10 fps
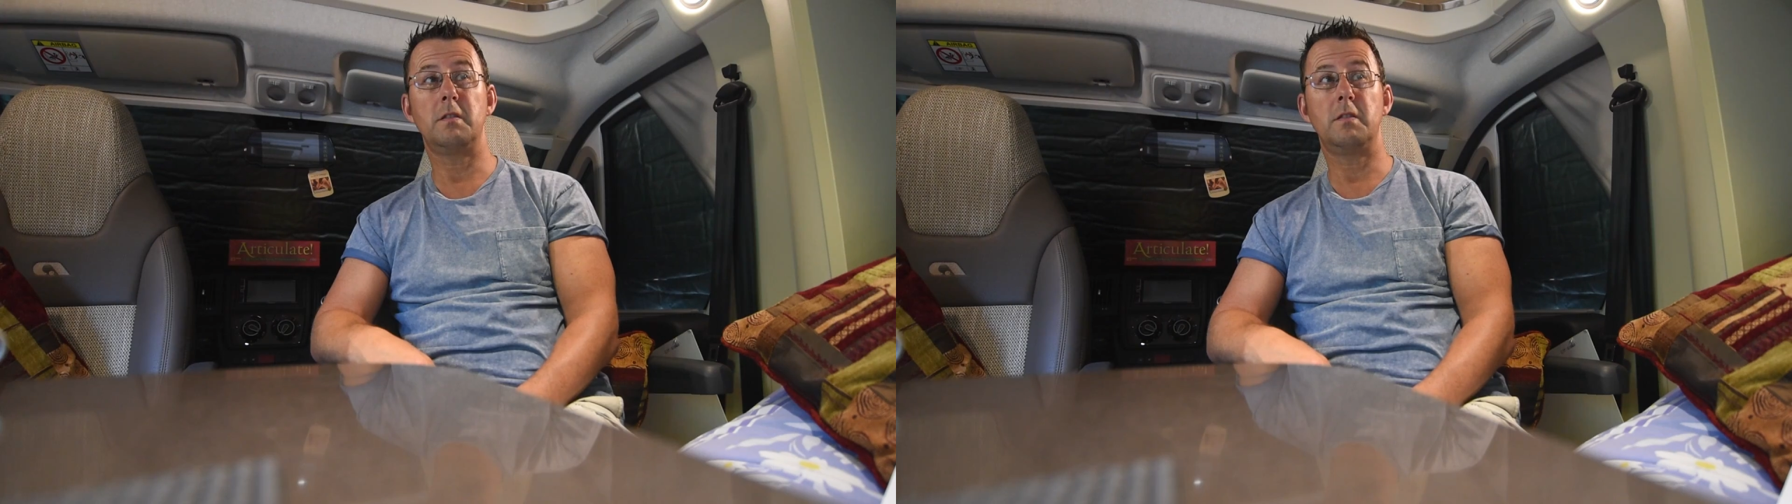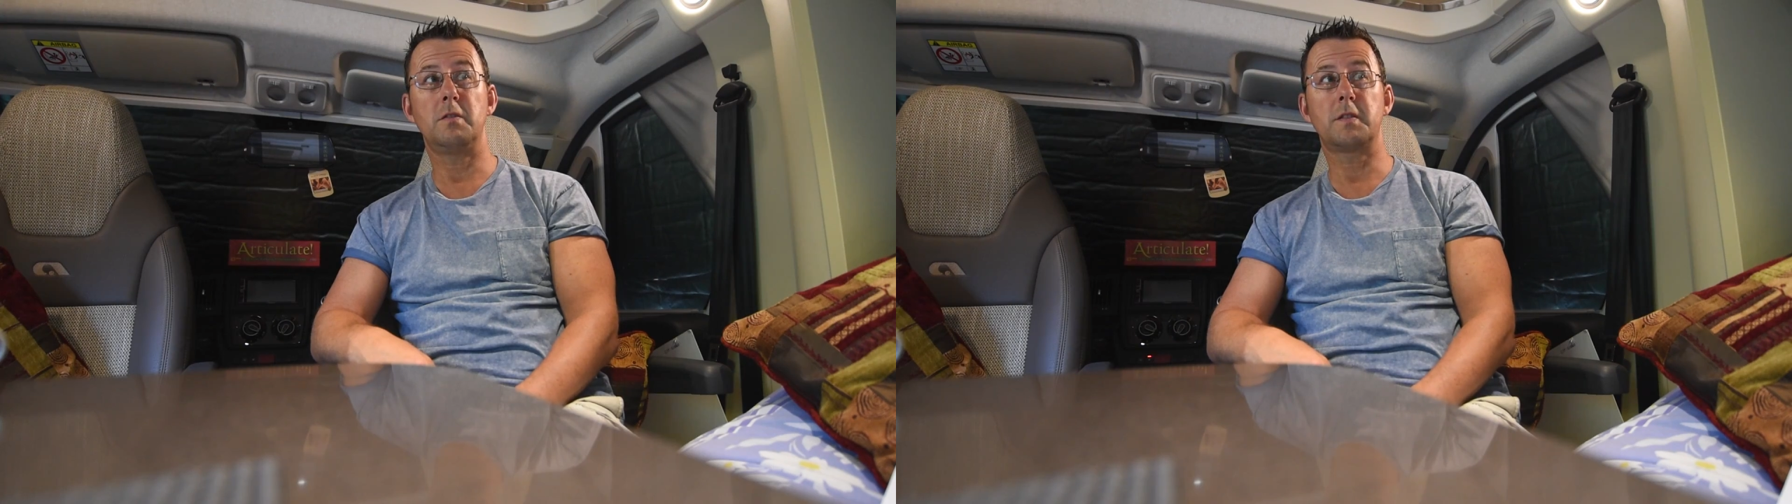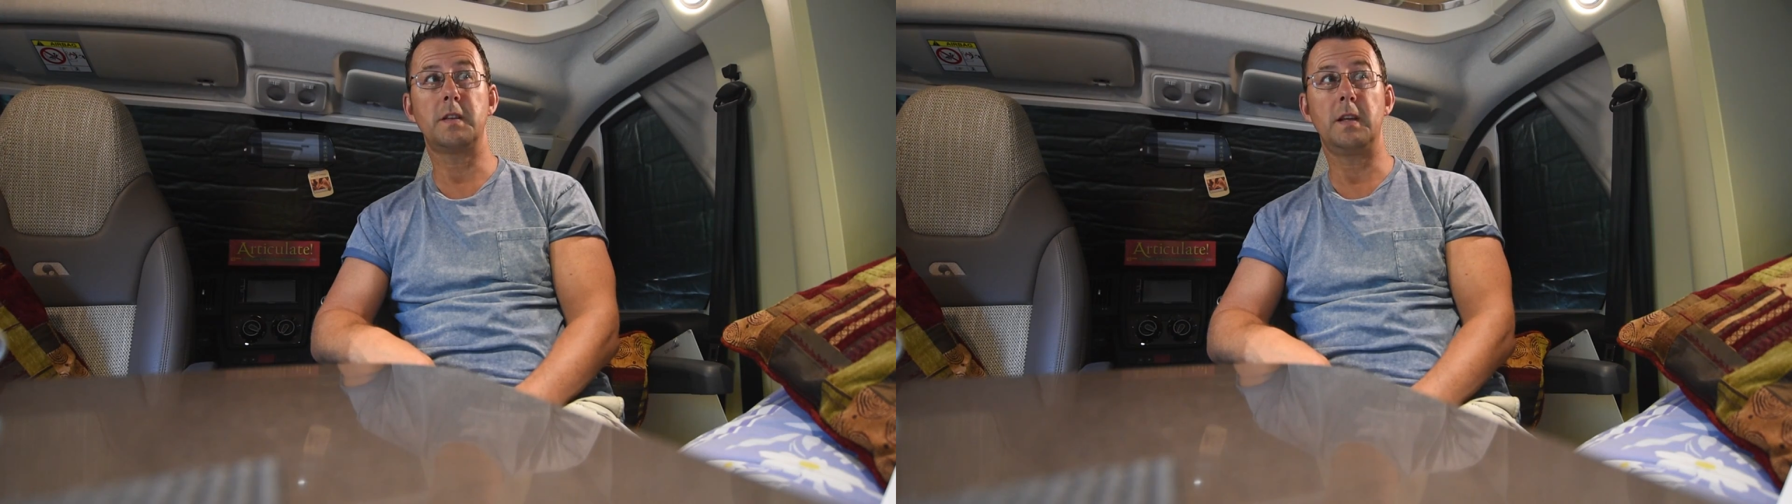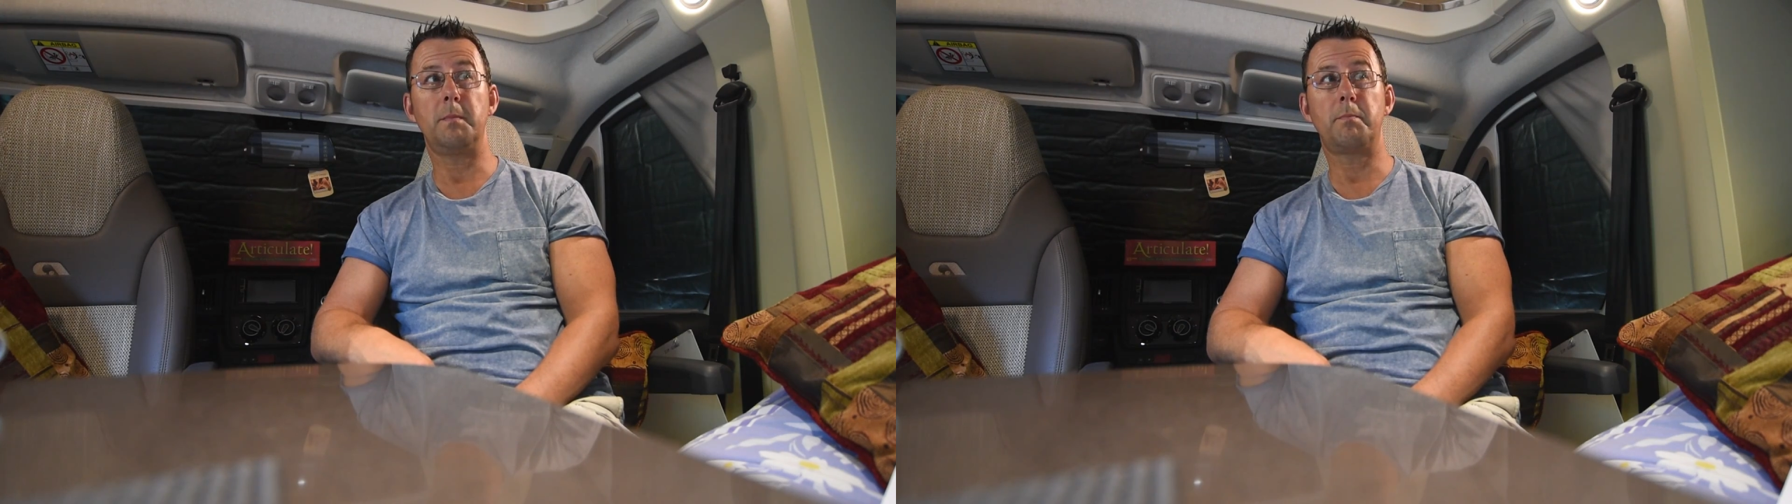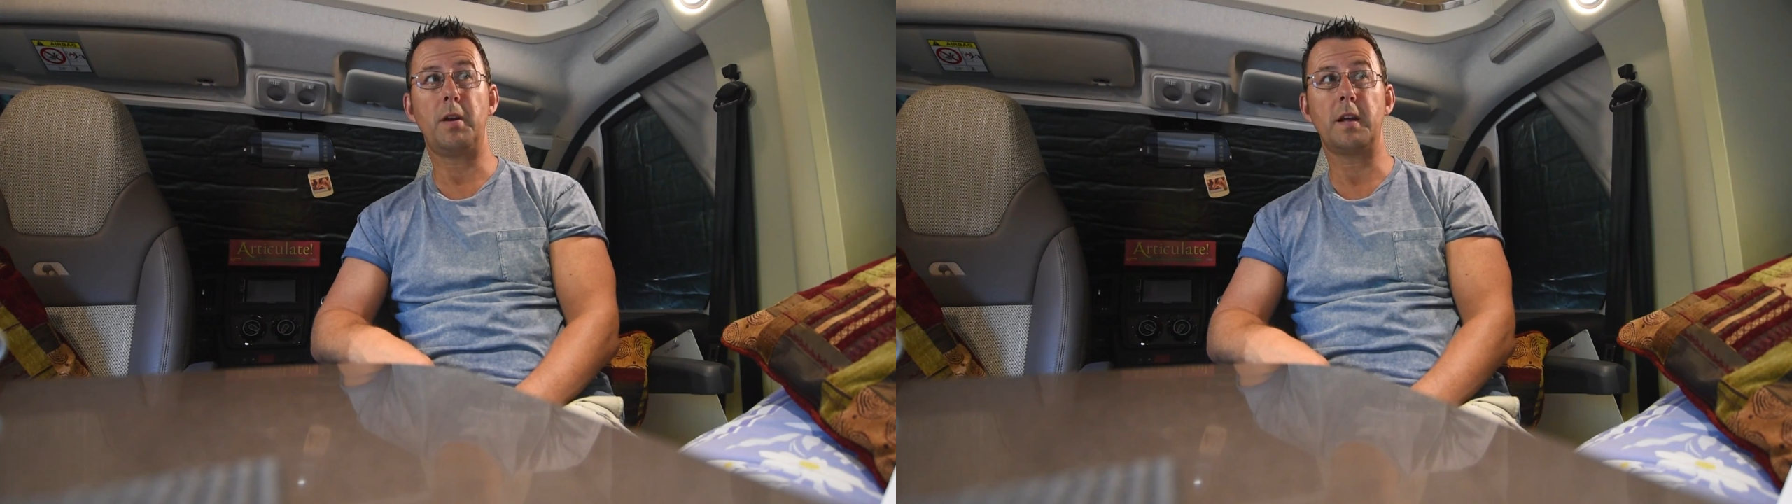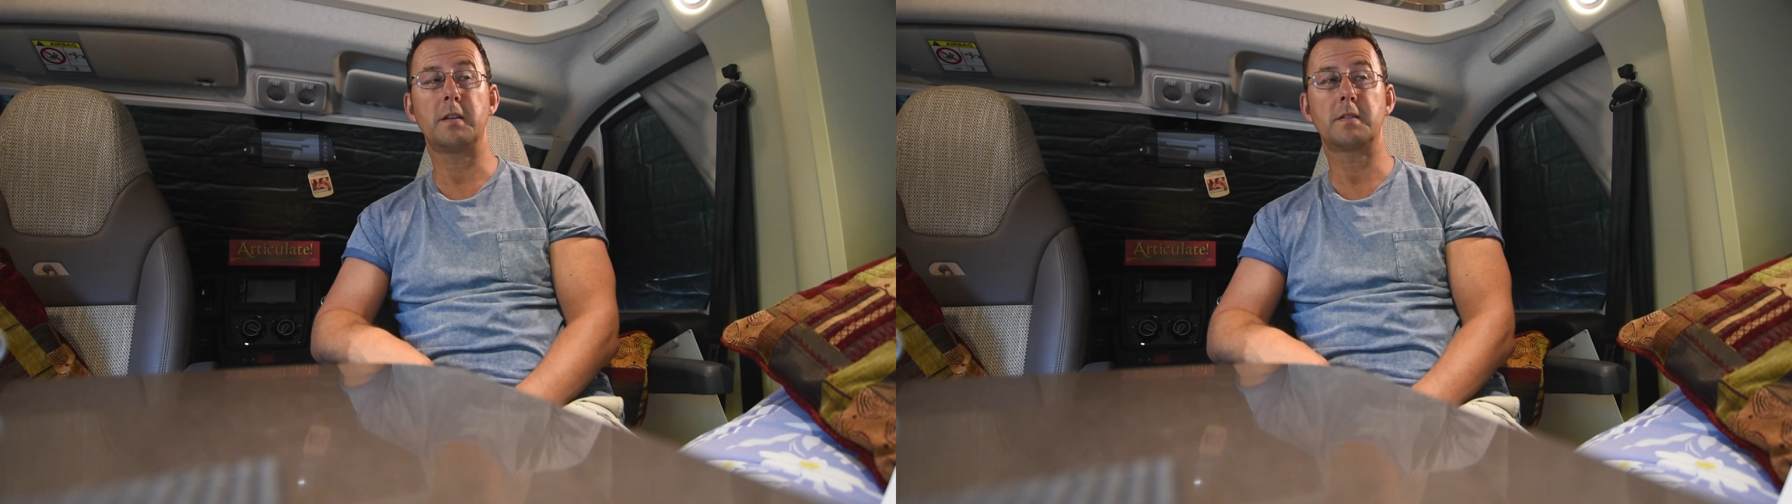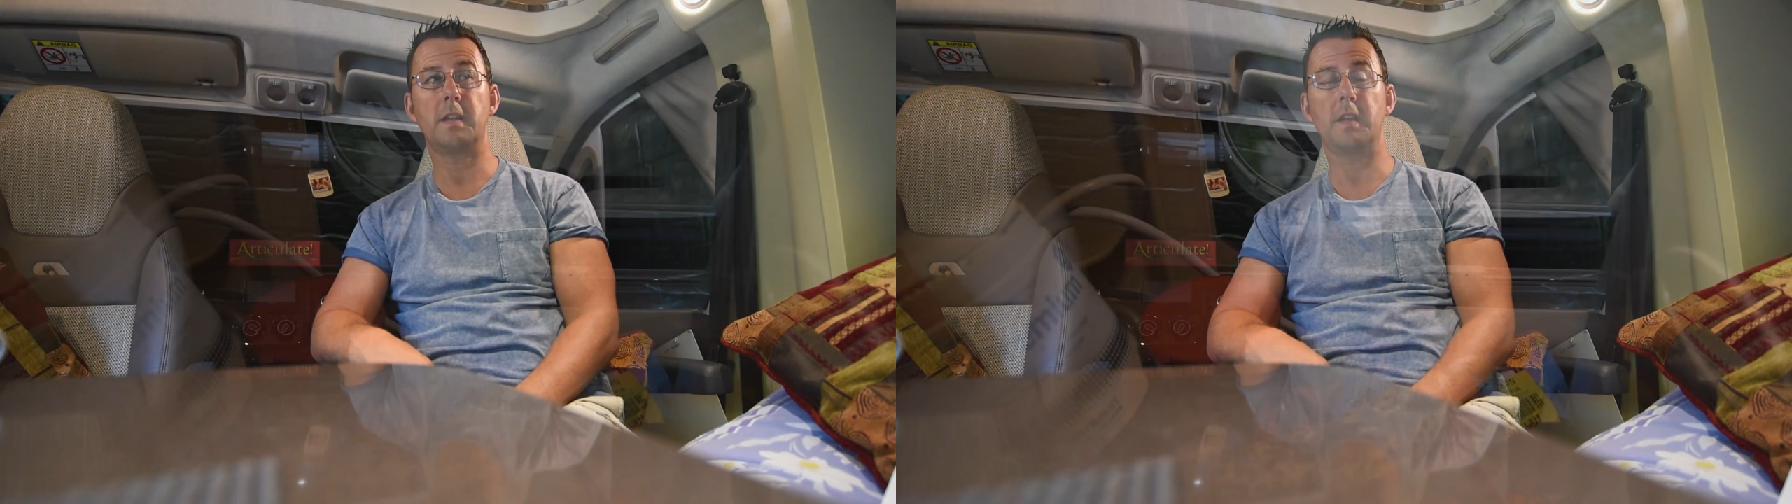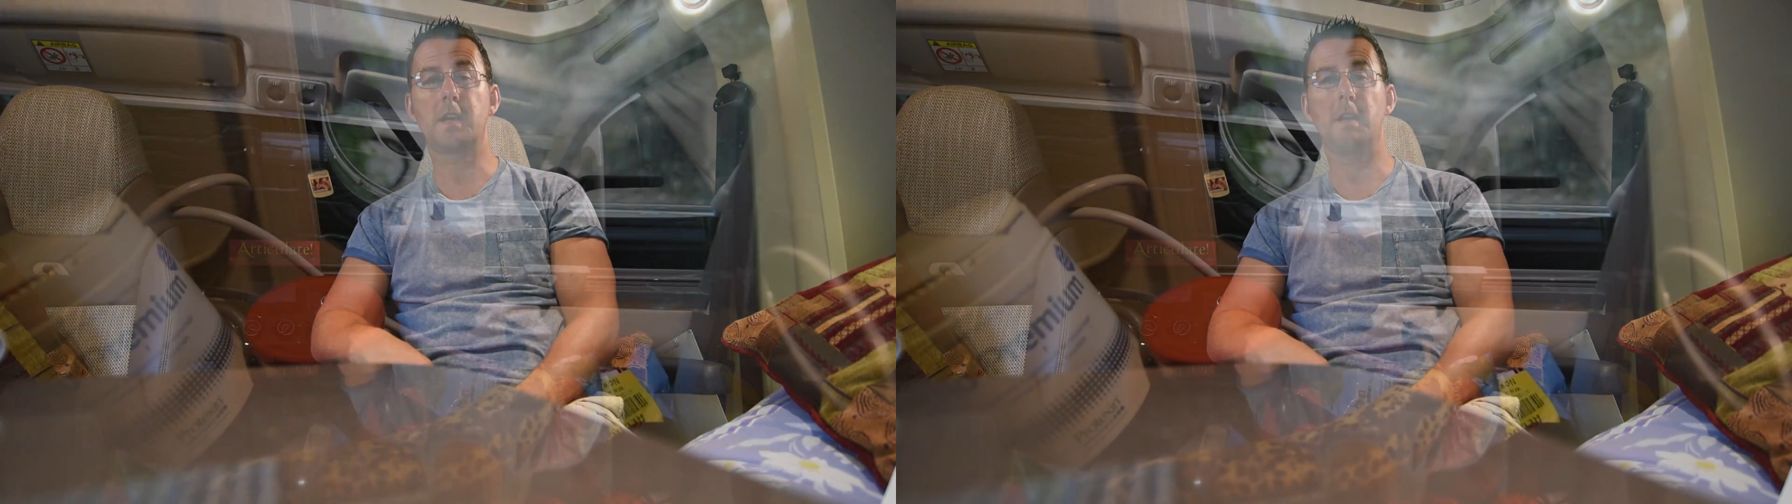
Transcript: used the brackets that it